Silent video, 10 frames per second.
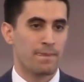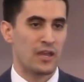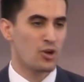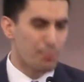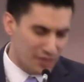
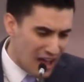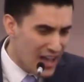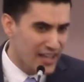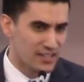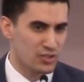And you're
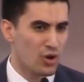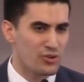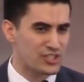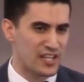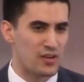blind. You don't
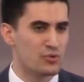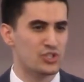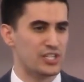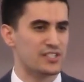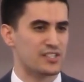understand who
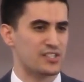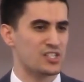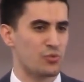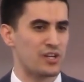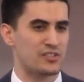Jesus
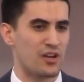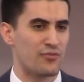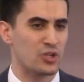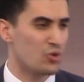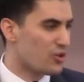is, what he's done
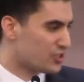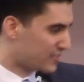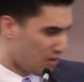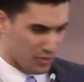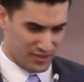for you. You don't
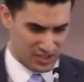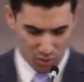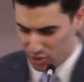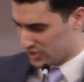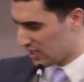understand what this
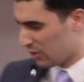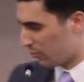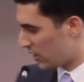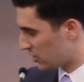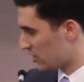whole
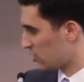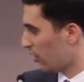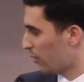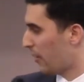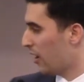celebration is
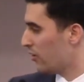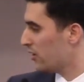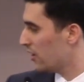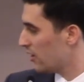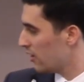all about.
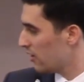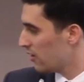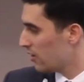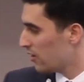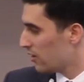
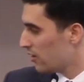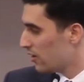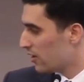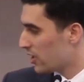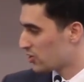
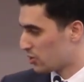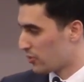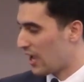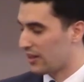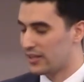Here's the
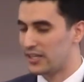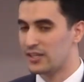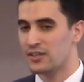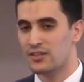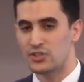reality
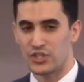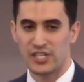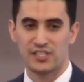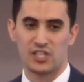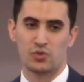
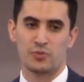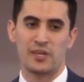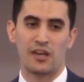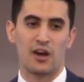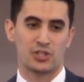Jesus was
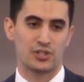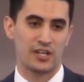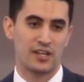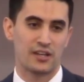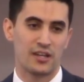being ushered
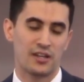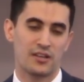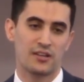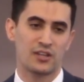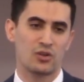in,
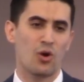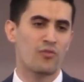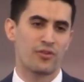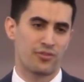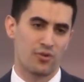not to
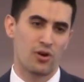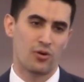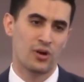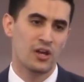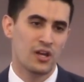
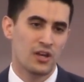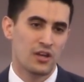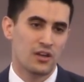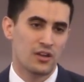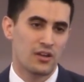overthrow
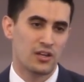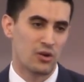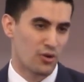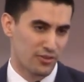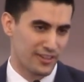an
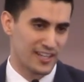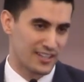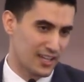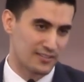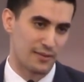earthly
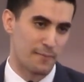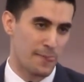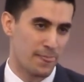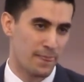kingdom,